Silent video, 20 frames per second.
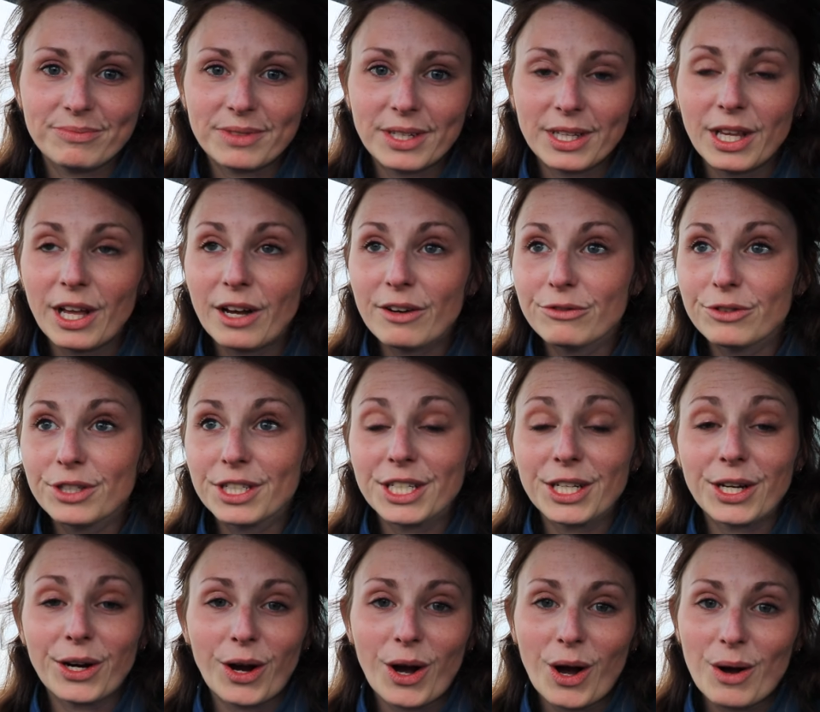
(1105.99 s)
I love
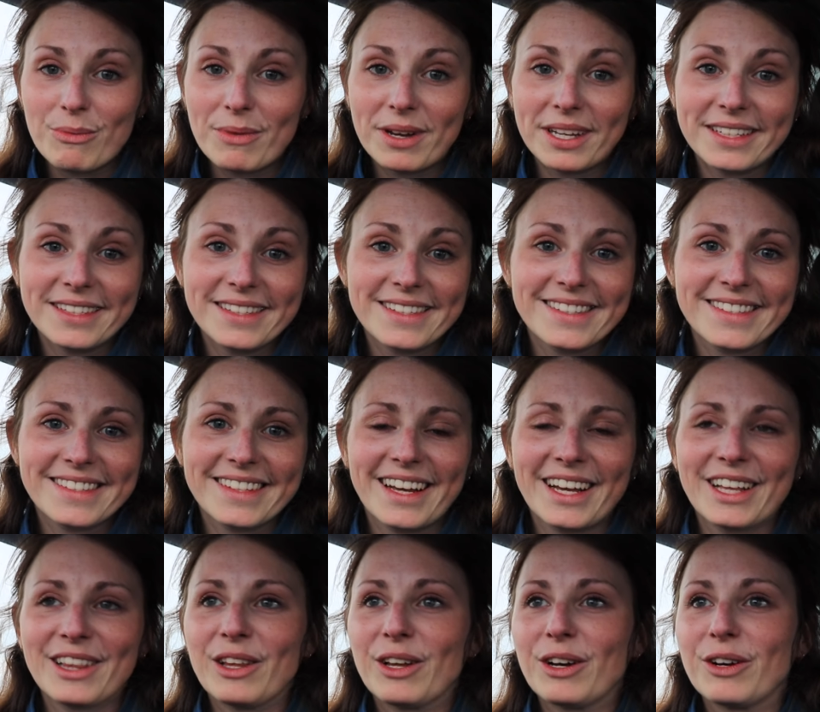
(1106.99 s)
reading your comments.
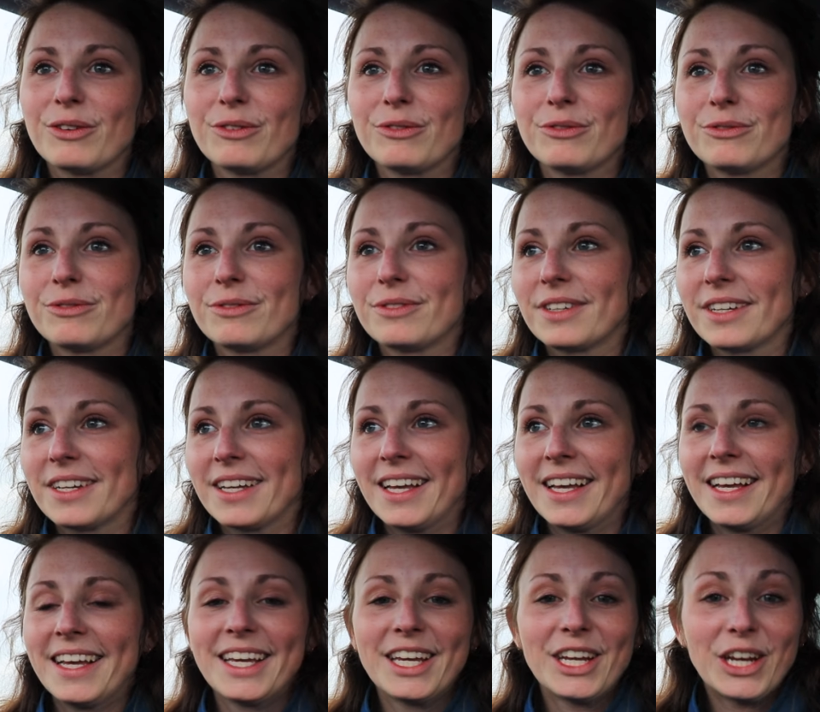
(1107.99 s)
I love
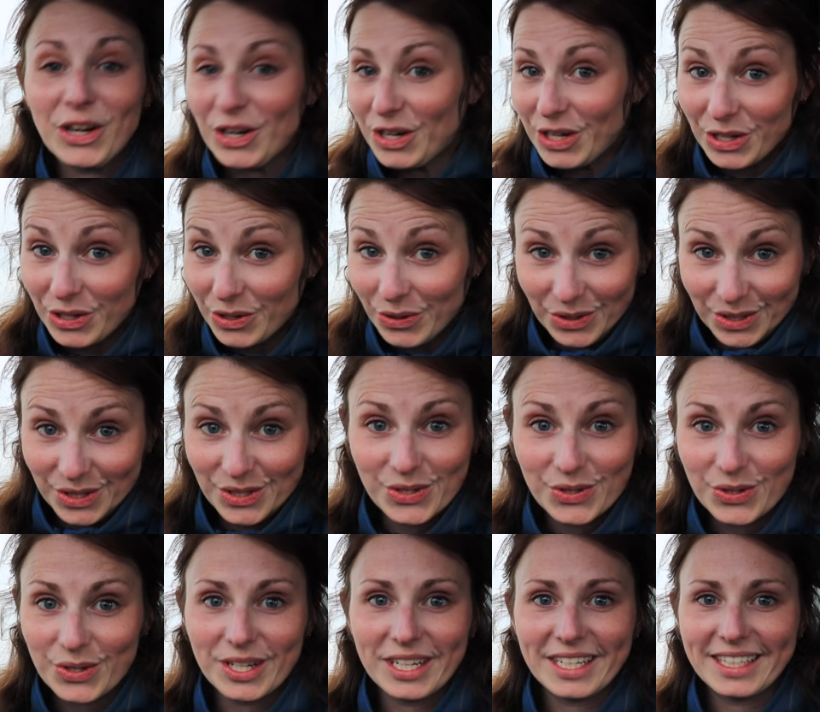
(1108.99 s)
hearing your
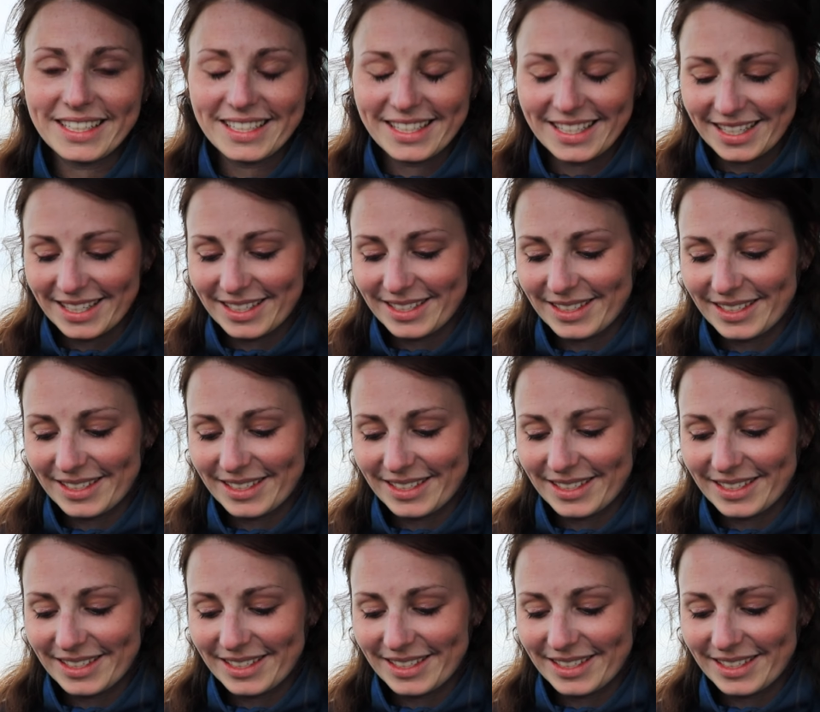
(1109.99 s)
stories.